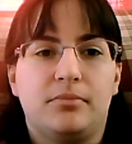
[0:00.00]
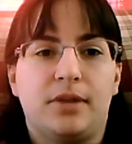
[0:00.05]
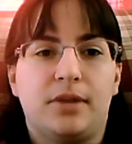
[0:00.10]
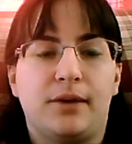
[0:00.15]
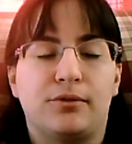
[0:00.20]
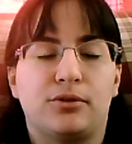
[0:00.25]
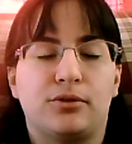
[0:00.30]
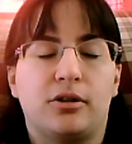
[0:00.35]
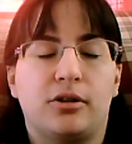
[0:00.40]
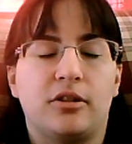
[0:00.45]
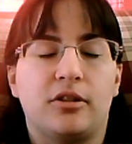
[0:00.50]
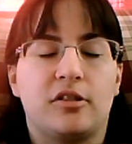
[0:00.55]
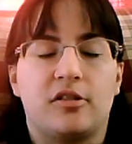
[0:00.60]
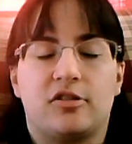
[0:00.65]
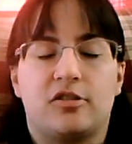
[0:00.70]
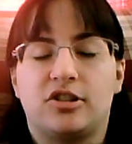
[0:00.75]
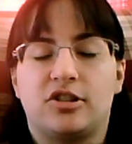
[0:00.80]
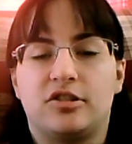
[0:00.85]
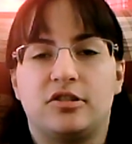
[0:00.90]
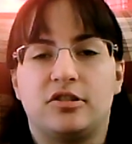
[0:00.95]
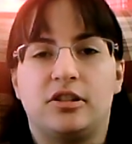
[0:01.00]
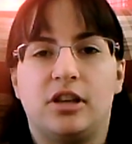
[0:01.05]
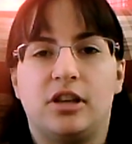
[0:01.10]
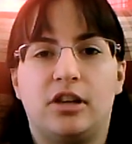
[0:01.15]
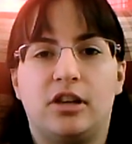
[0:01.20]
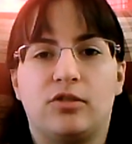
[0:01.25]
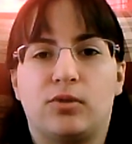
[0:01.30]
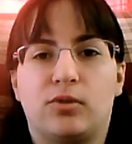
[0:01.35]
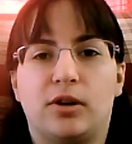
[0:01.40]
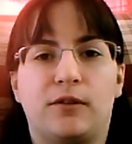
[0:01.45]
After all, this is just
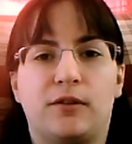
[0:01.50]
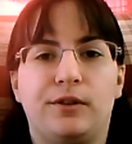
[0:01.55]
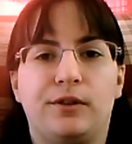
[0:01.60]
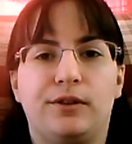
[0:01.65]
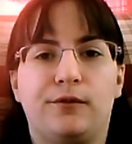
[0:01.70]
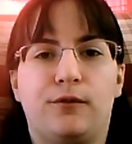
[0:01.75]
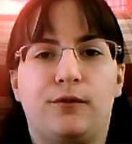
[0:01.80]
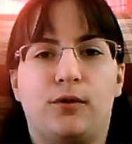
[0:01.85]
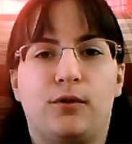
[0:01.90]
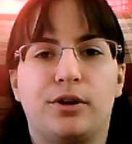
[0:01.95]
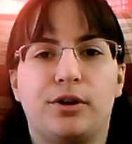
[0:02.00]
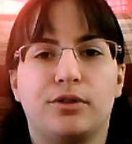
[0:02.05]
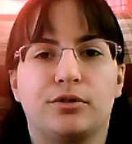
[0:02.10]
a 24